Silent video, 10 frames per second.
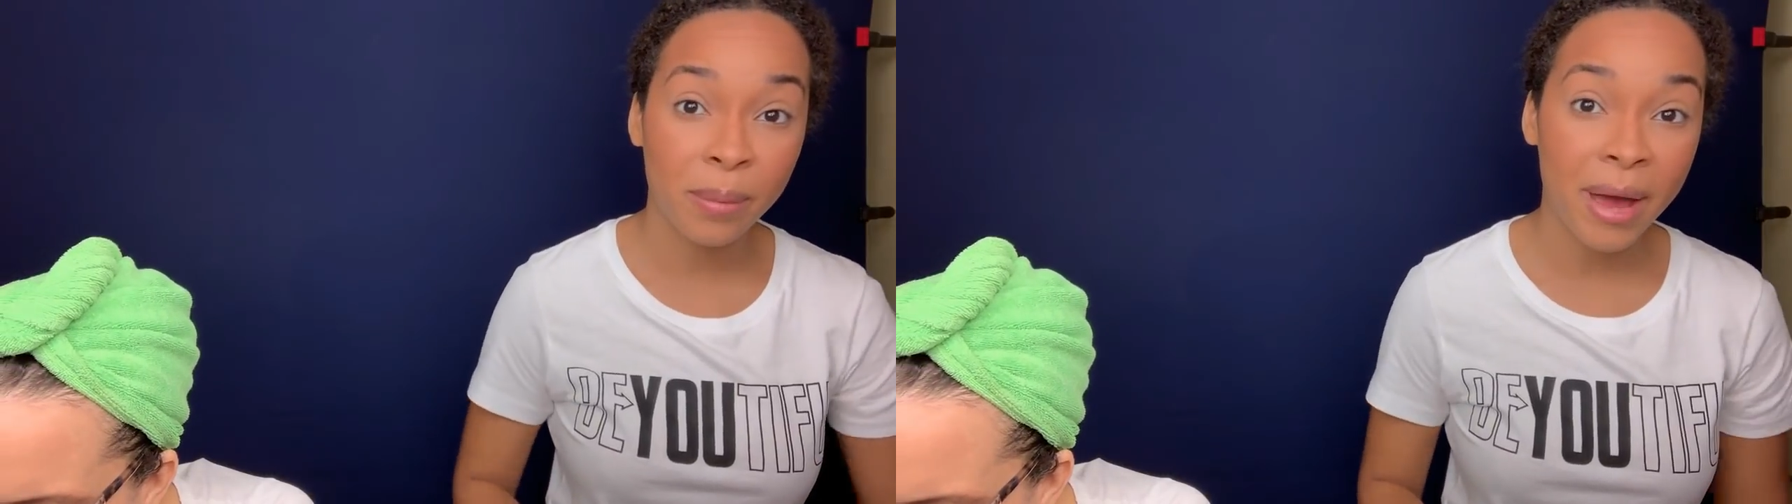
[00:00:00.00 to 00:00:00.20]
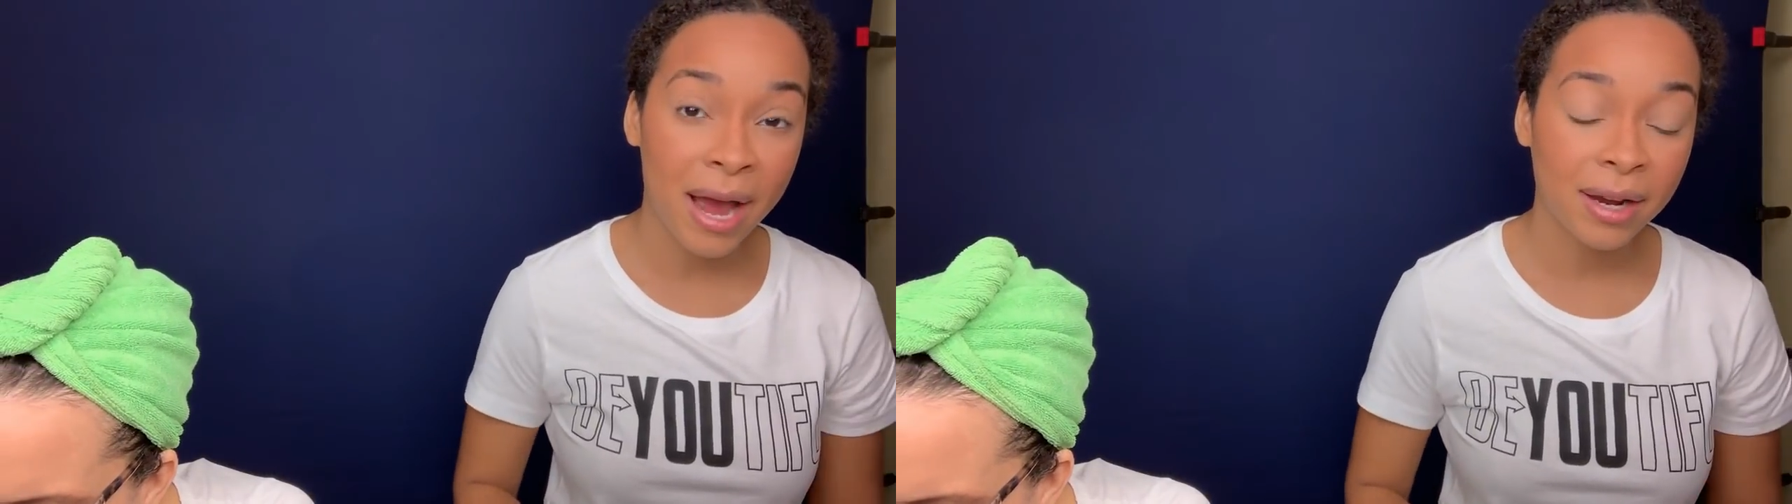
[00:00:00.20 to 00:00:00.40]

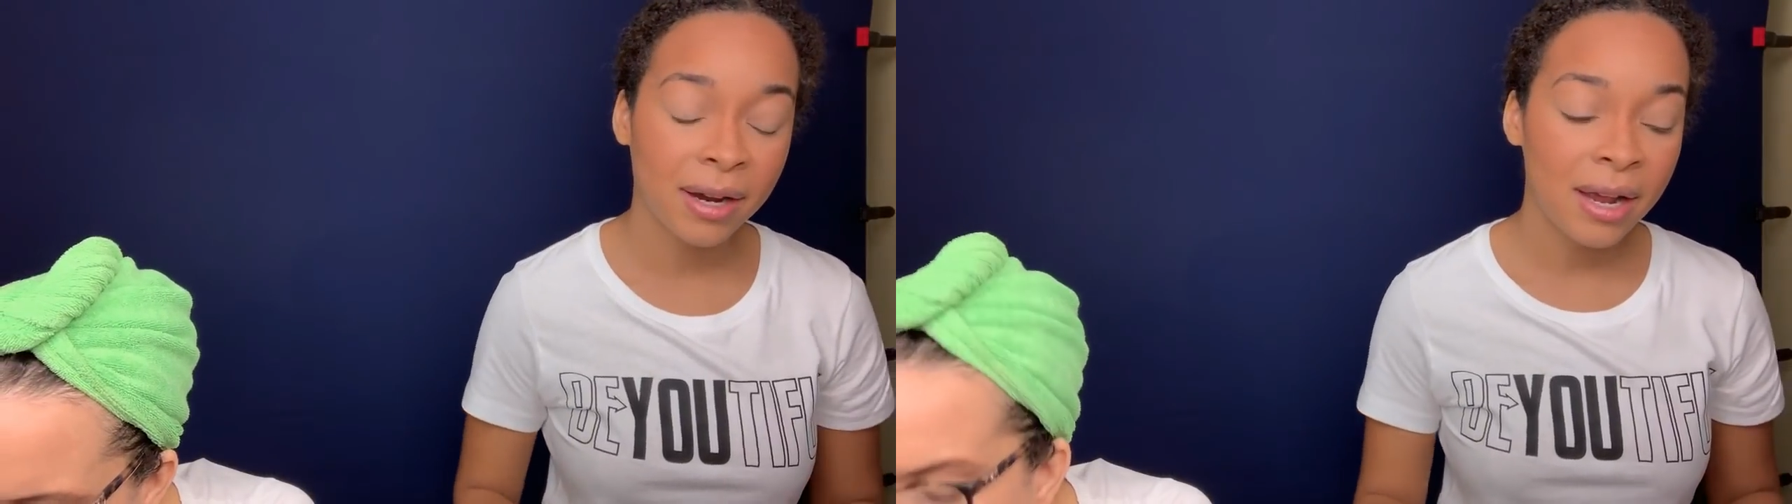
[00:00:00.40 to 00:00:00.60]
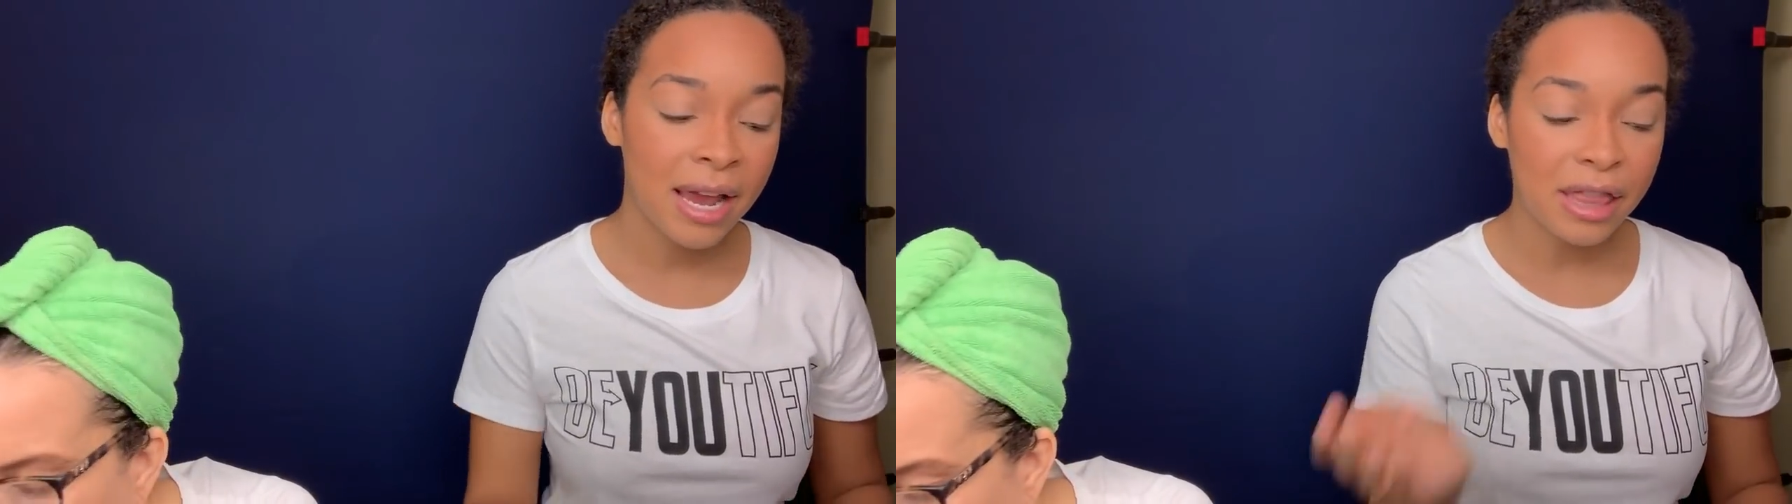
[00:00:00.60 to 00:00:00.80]
back
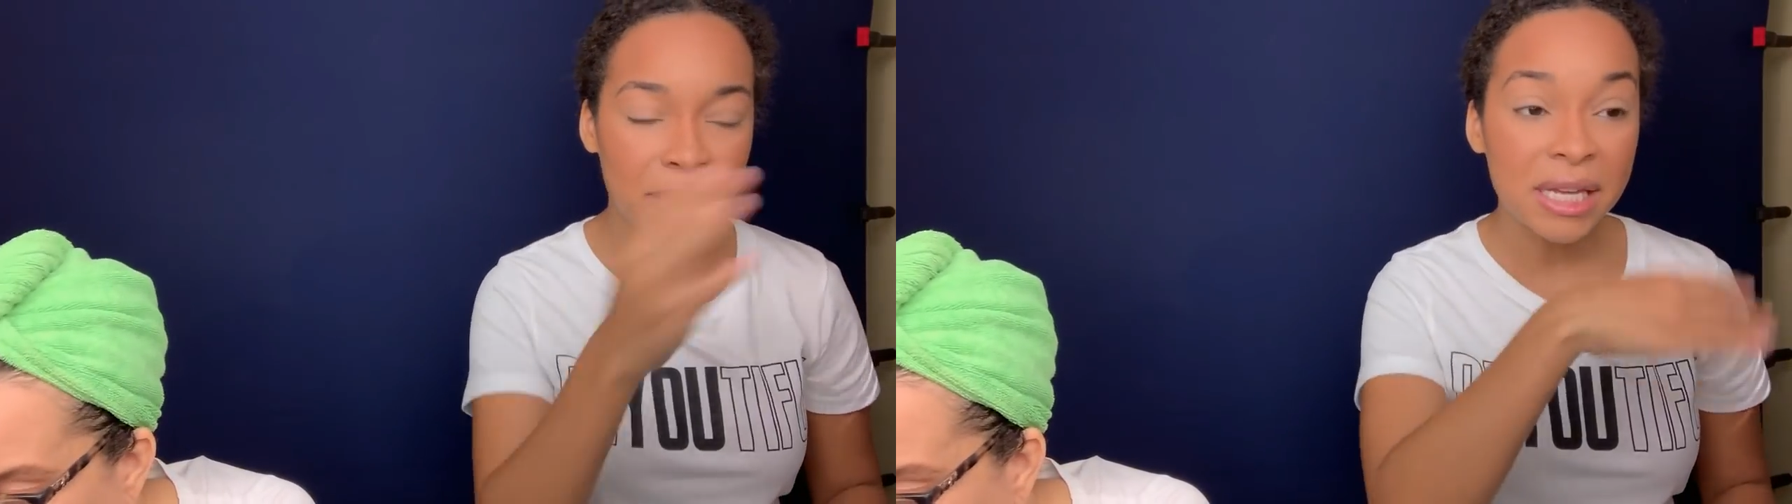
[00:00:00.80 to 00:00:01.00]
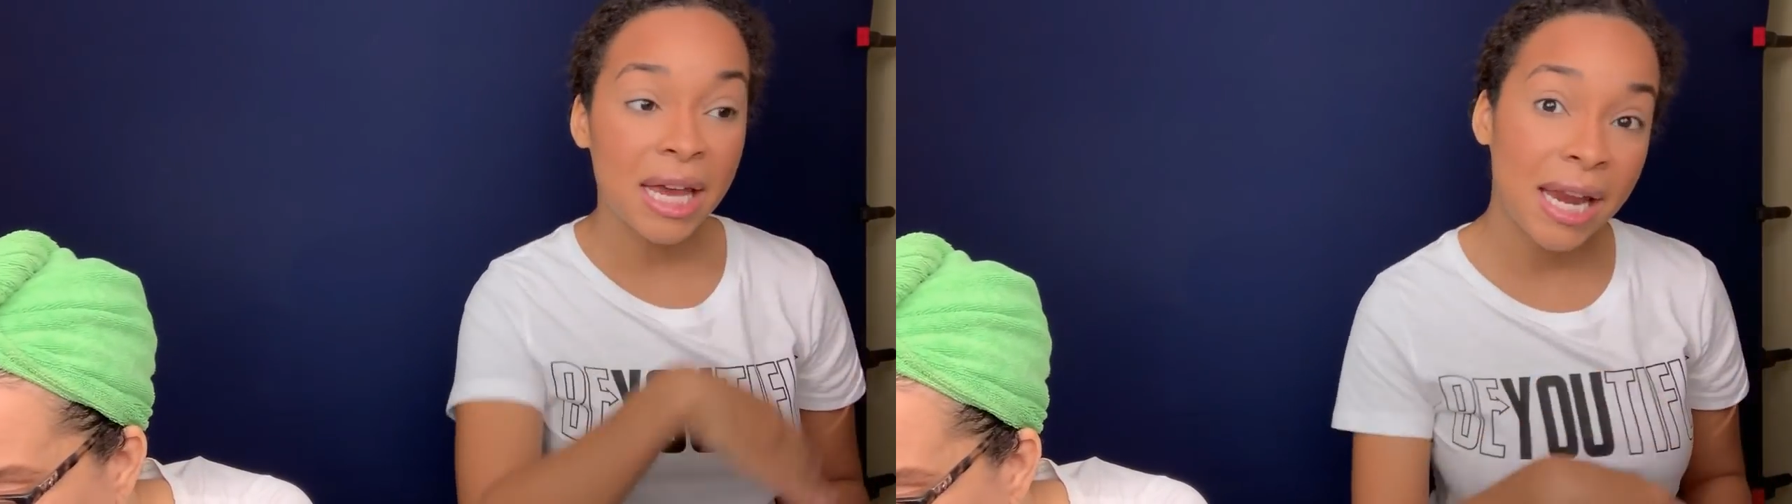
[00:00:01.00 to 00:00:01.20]
in the
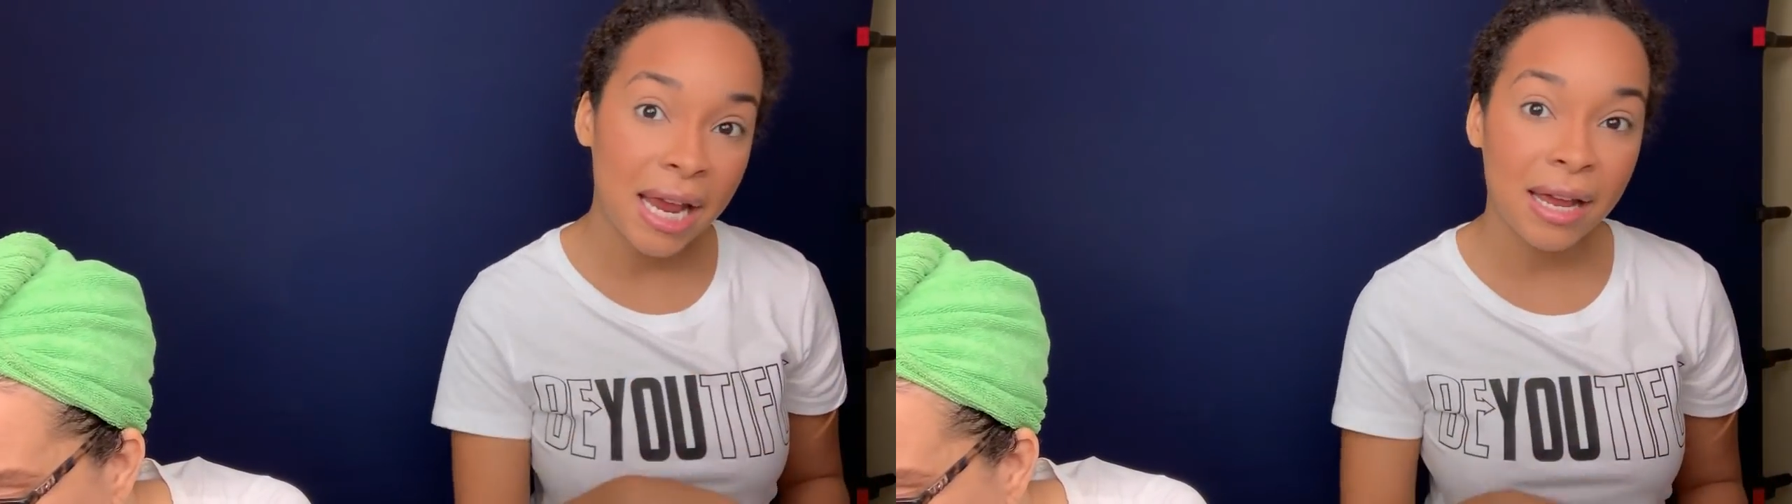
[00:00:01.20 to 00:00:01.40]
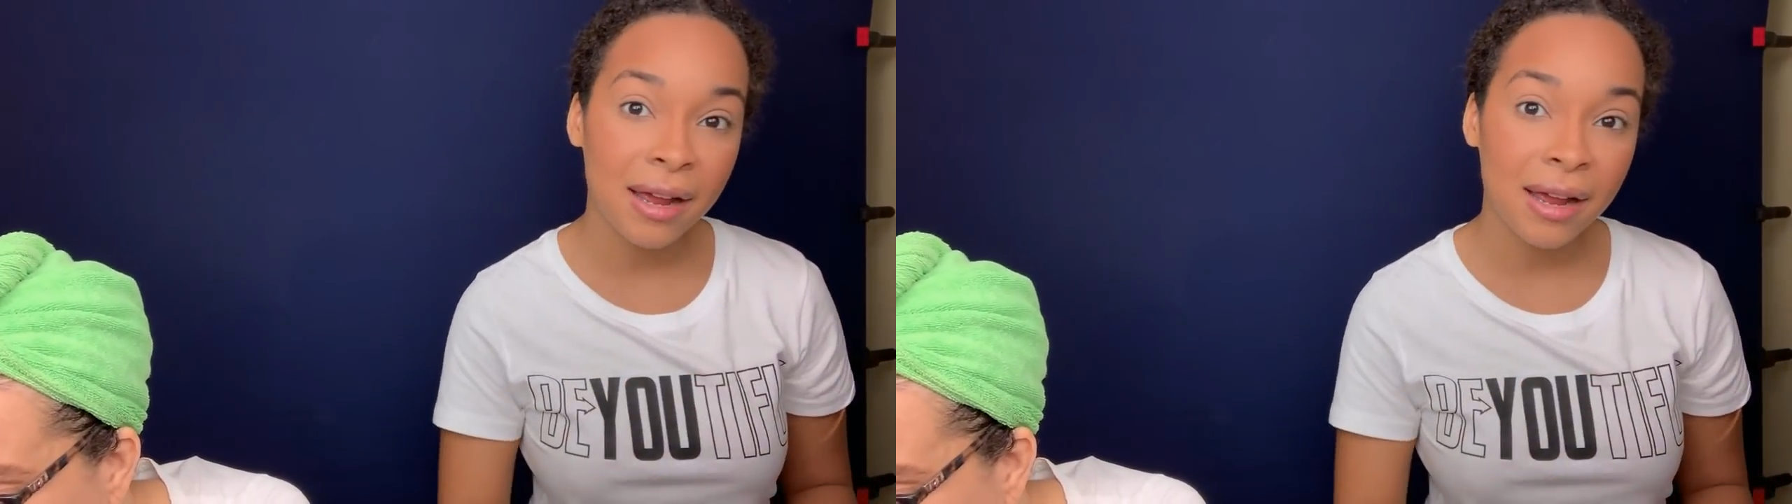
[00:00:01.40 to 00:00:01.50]
beginning.